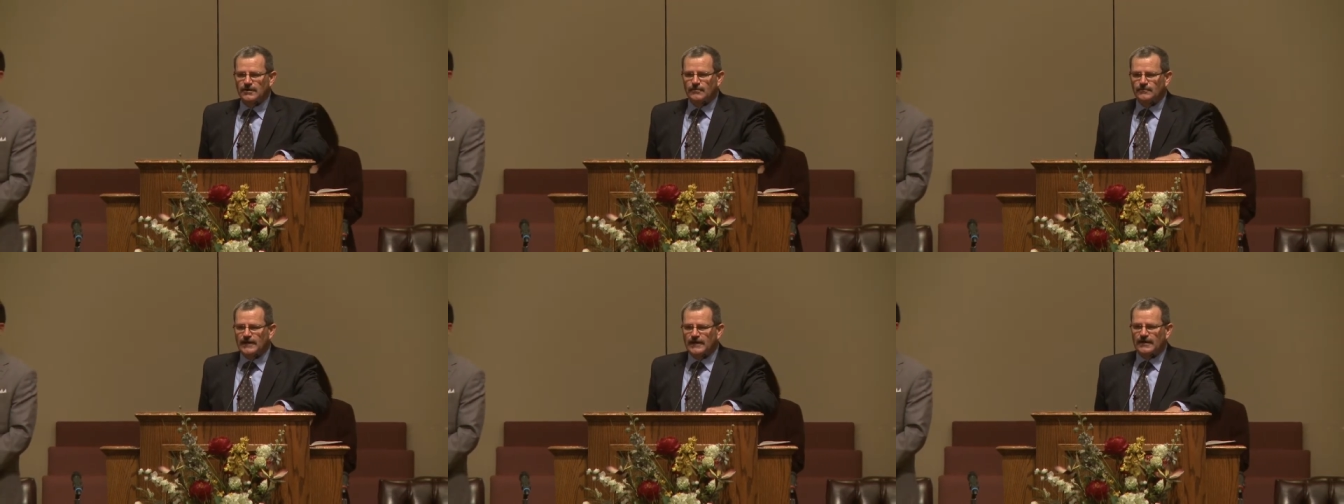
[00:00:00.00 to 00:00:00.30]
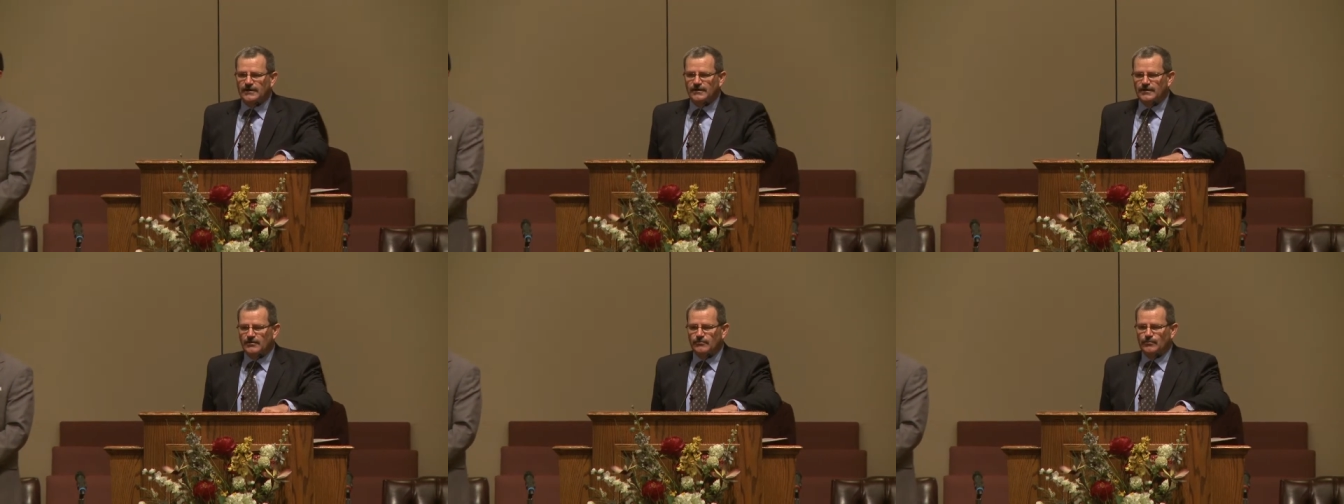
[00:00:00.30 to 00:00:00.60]
down
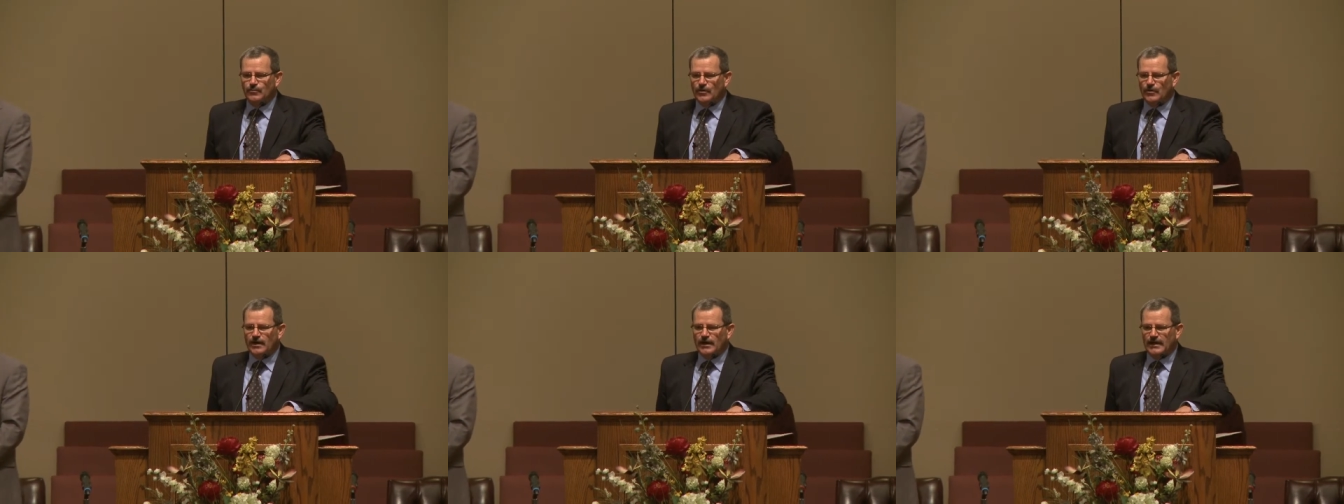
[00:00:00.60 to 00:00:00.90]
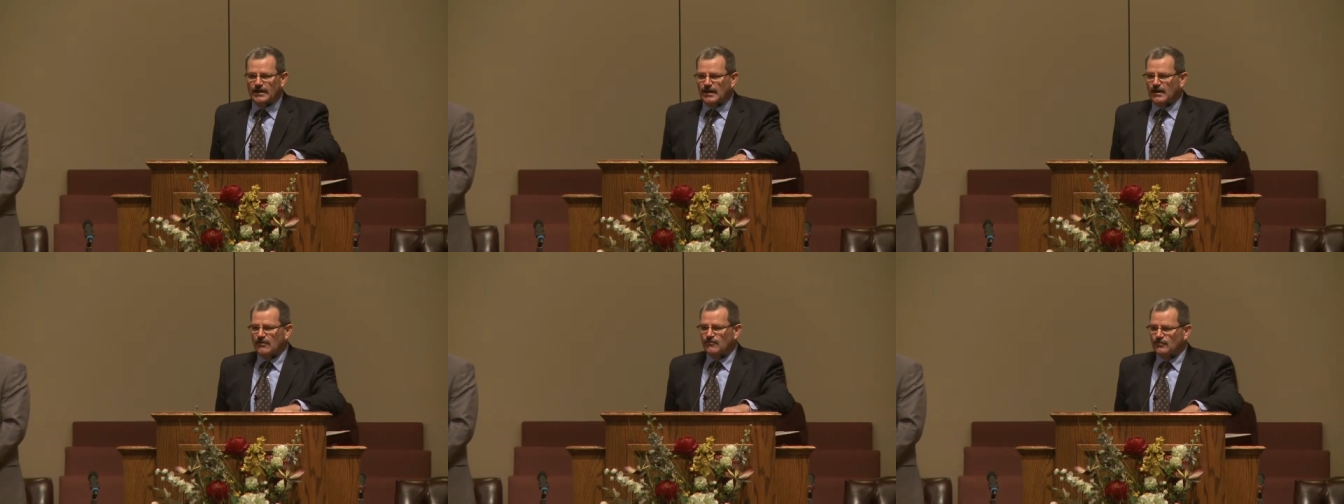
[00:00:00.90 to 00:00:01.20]
here and pray and
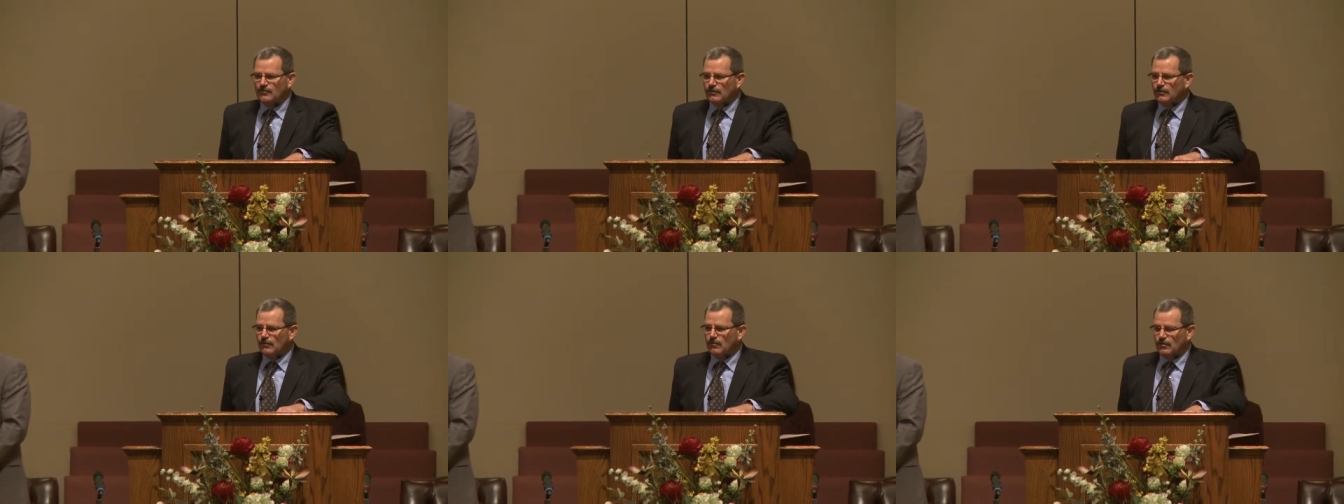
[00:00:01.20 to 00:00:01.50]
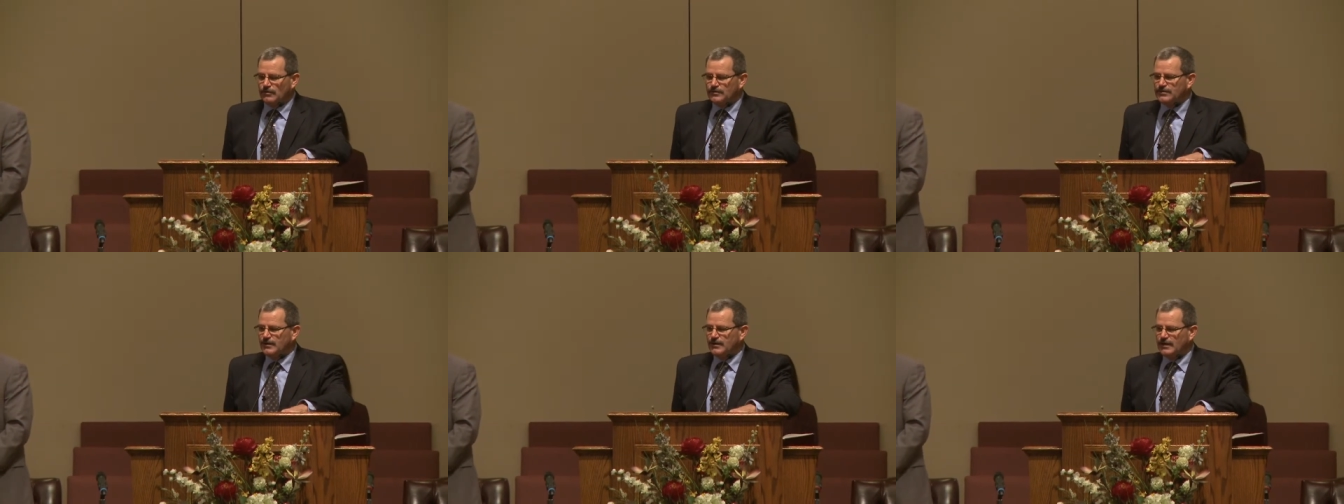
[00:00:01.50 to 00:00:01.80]
ask the Lord
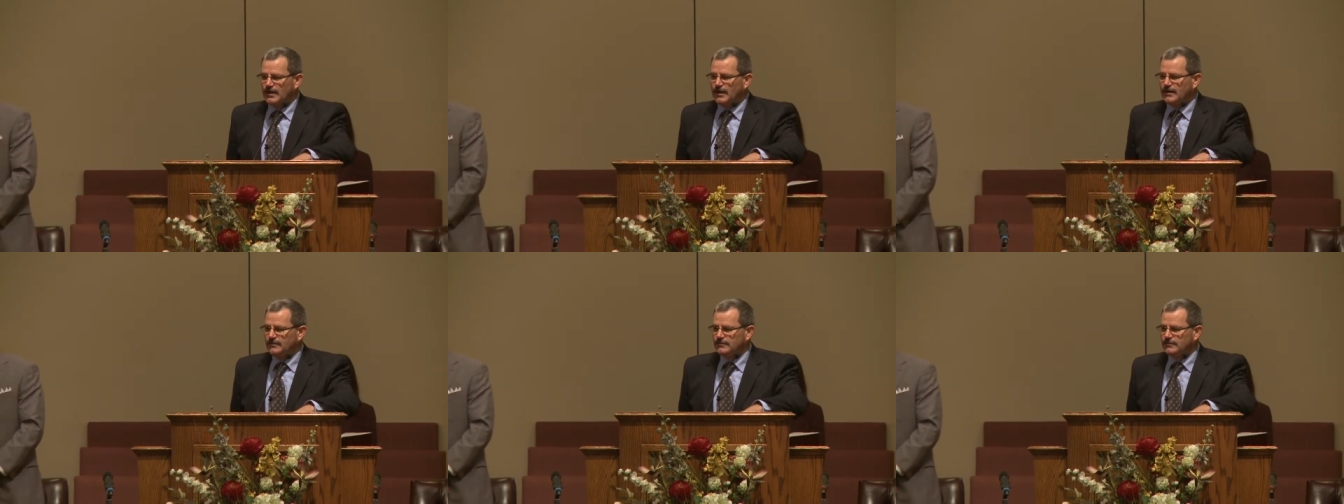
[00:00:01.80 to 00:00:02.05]
tonight